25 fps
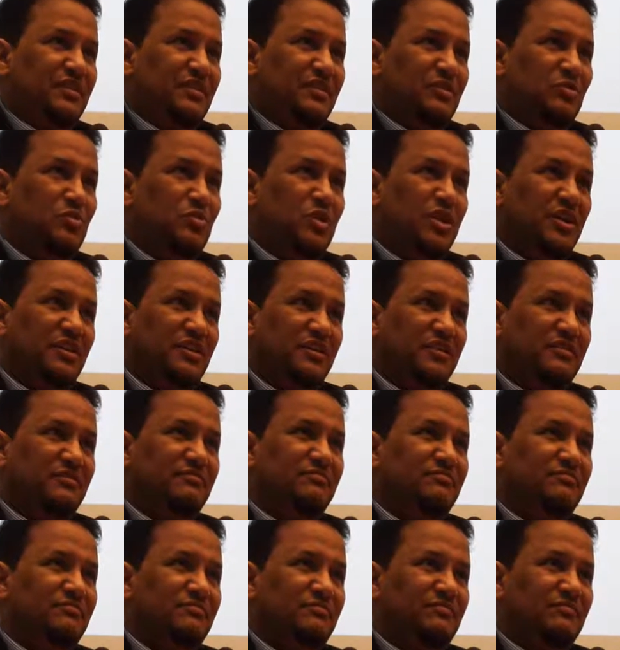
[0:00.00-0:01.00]
way.
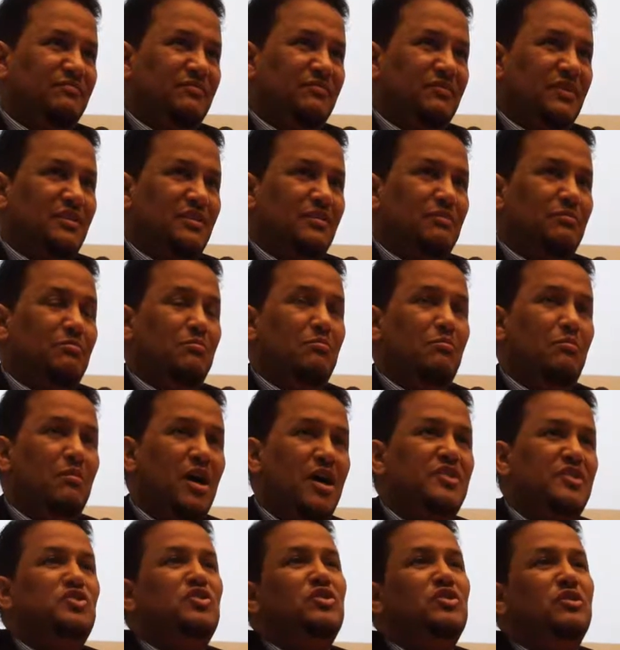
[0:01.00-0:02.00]

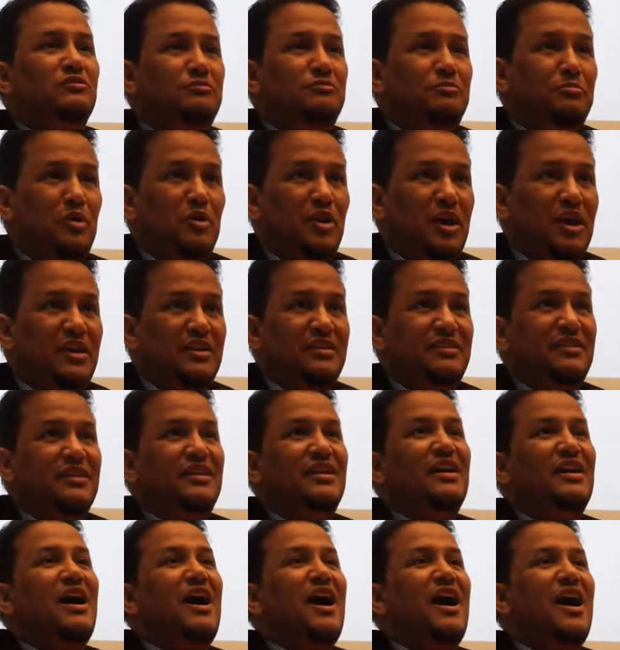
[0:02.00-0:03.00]
Much of morality